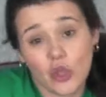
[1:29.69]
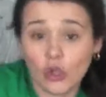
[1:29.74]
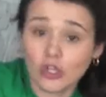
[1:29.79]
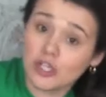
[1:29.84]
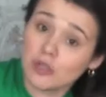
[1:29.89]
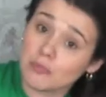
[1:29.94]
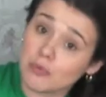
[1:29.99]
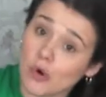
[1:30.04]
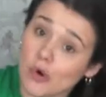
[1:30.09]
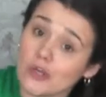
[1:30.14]

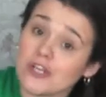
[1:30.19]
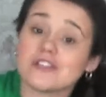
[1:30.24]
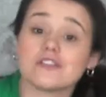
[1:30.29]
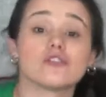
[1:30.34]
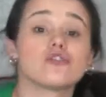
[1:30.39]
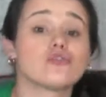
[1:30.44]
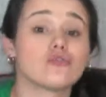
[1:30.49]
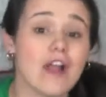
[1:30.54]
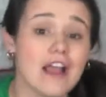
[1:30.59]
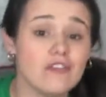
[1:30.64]
Girl Abroad is
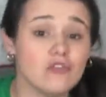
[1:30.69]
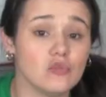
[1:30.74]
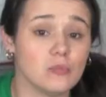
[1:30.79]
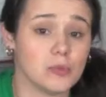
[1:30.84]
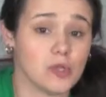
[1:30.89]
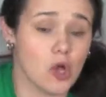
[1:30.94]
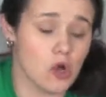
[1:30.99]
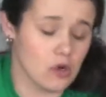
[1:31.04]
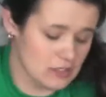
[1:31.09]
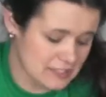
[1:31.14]
a
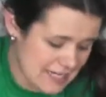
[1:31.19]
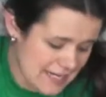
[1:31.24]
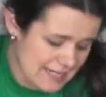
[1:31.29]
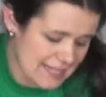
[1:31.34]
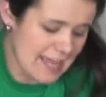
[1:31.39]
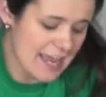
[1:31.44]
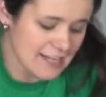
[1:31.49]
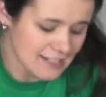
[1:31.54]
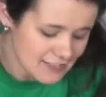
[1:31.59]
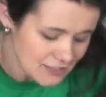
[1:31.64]
travel blog
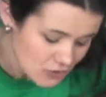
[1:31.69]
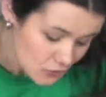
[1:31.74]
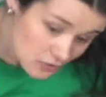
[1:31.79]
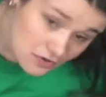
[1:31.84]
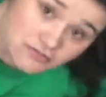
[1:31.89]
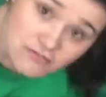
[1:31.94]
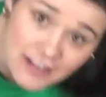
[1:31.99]
dedicated to